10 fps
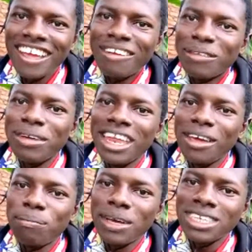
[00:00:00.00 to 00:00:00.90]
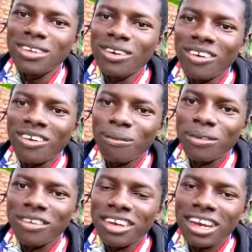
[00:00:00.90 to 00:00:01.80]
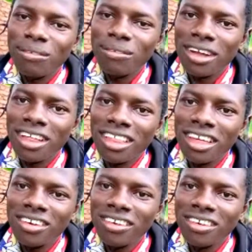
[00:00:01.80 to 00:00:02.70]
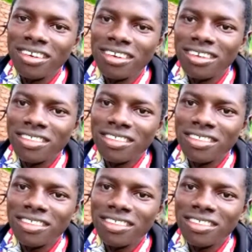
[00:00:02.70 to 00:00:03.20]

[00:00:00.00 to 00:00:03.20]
maybe they paste on a computer, but I don't know,